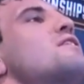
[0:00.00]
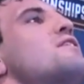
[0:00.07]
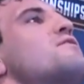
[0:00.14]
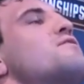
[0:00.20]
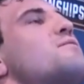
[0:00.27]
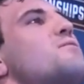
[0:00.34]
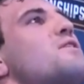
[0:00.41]

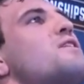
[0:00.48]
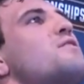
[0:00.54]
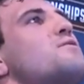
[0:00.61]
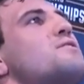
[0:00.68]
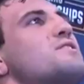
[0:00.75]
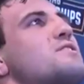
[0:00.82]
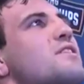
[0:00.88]
from
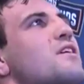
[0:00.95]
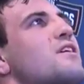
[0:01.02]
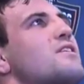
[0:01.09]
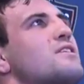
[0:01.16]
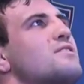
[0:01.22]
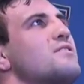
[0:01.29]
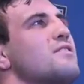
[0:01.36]
where we
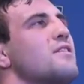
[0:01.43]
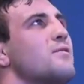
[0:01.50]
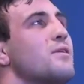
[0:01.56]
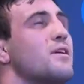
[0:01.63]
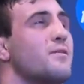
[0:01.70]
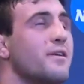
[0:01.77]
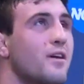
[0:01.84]
started to
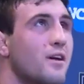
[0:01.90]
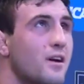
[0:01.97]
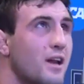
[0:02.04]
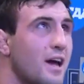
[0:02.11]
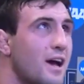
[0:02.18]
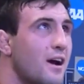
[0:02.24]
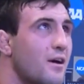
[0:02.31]
where we
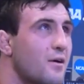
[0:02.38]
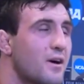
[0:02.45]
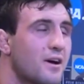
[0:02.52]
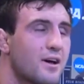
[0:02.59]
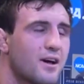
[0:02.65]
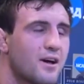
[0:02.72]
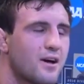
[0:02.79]
are now,
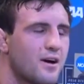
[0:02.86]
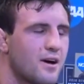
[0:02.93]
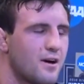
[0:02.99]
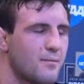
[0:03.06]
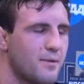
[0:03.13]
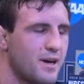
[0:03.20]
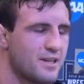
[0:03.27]

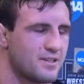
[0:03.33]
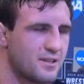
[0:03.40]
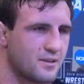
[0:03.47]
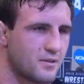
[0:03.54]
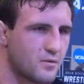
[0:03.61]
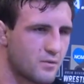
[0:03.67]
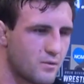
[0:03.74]
as
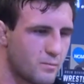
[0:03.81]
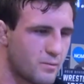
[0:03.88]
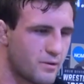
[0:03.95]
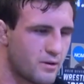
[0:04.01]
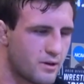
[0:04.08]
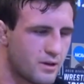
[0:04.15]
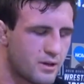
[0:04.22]
a group,
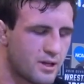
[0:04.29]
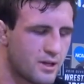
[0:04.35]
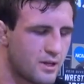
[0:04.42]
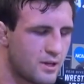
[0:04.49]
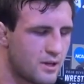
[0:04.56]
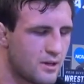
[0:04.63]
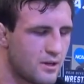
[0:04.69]

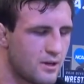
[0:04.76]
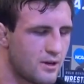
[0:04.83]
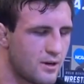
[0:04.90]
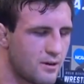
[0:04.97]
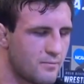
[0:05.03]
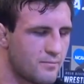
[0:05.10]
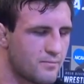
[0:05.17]

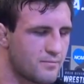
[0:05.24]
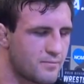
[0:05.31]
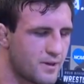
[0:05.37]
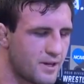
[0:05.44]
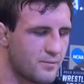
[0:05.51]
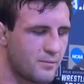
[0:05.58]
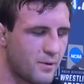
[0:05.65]
I
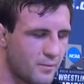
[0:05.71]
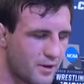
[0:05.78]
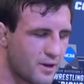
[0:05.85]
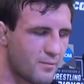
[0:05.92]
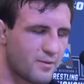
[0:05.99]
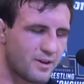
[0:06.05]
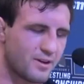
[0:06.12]
remember
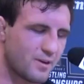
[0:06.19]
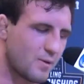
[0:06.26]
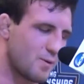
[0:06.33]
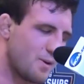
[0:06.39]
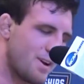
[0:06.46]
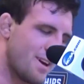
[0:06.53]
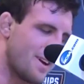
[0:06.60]
coming into
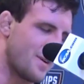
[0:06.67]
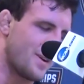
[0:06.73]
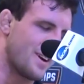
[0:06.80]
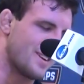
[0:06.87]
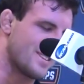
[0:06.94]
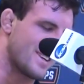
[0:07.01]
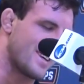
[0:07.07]
Cornell
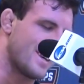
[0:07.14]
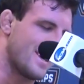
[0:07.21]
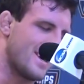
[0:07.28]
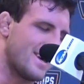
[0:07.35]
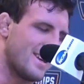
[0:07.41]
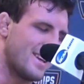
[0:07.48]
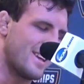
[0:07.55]
when I was a
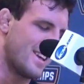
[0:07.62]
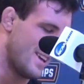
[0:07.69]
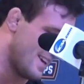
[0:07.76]
kid,